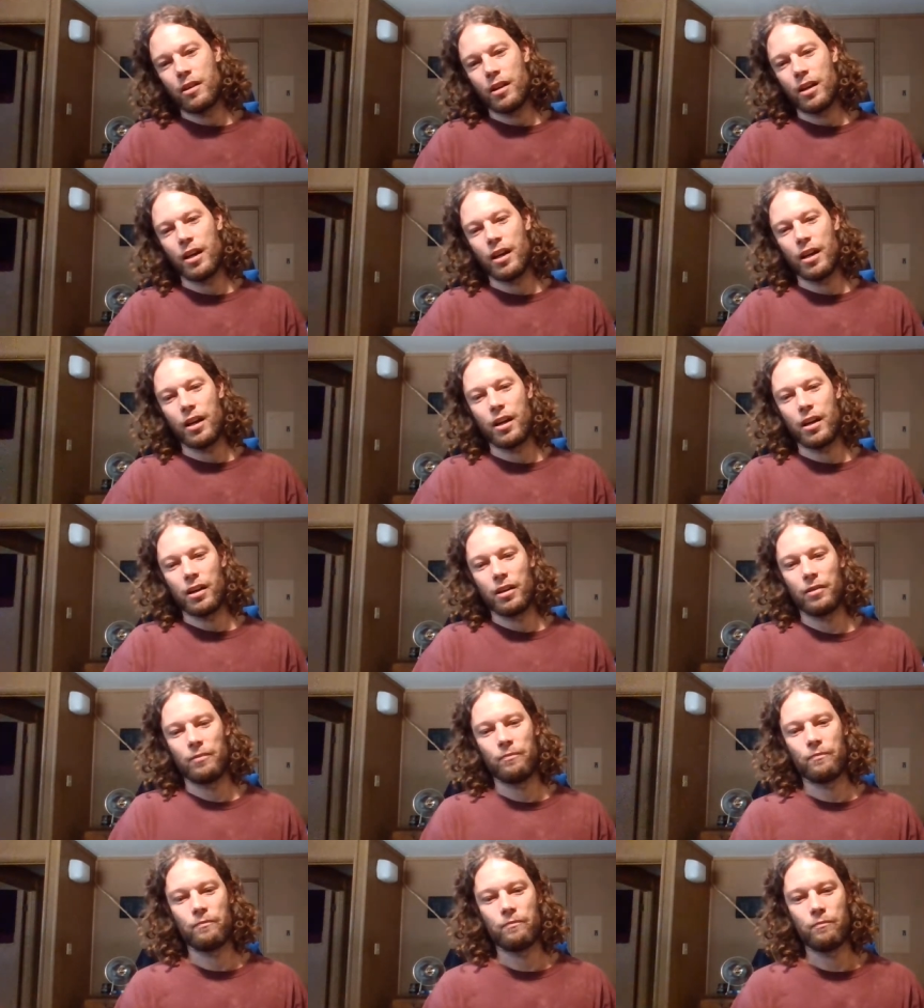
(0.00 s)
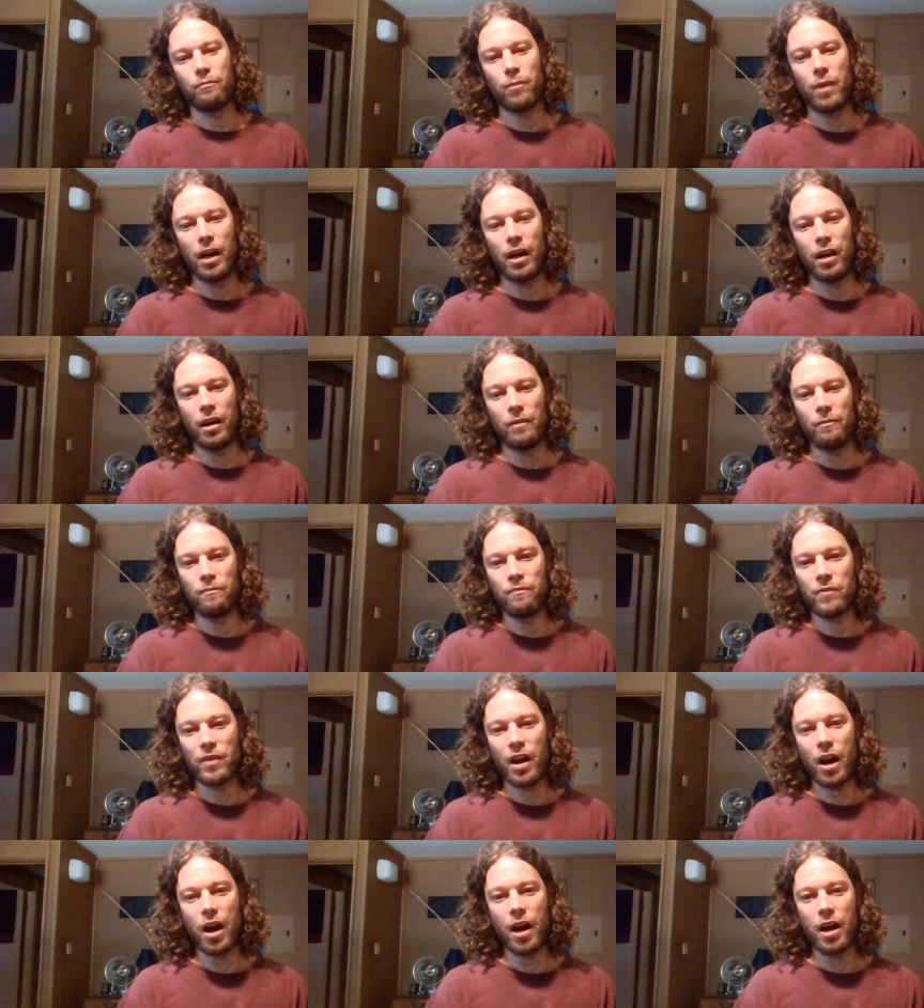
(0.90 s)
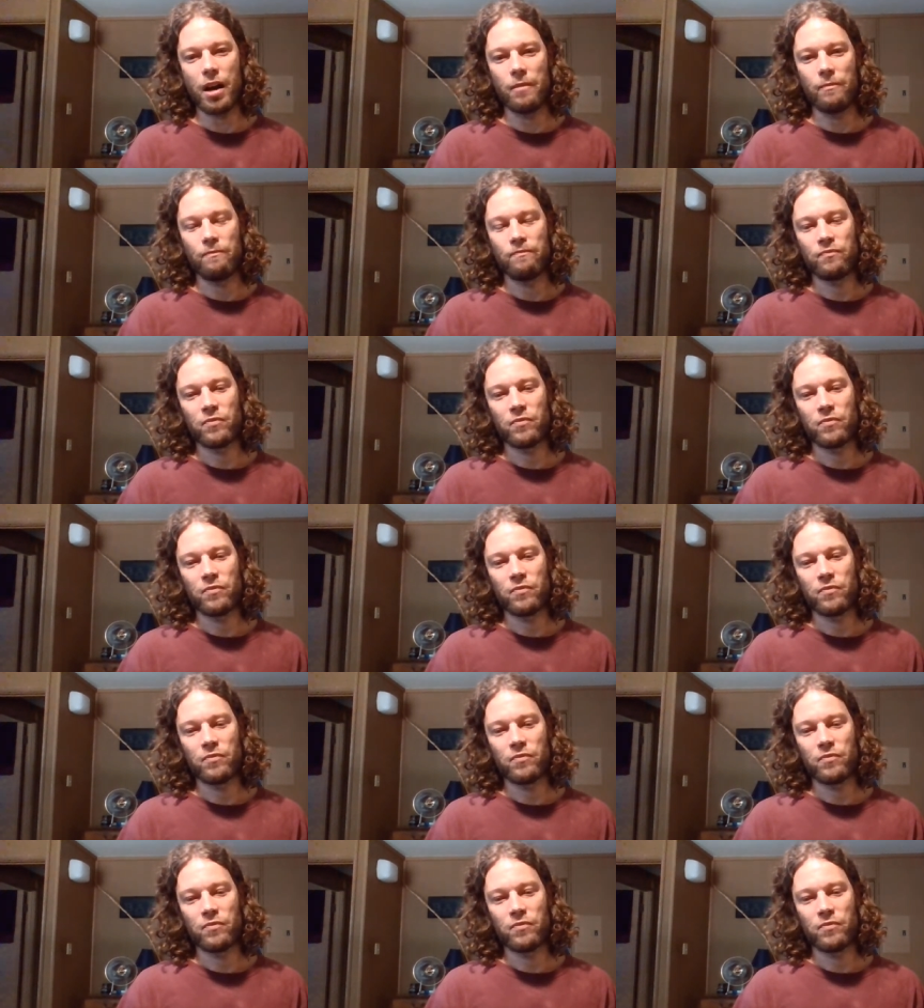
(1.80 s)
Um, but all right,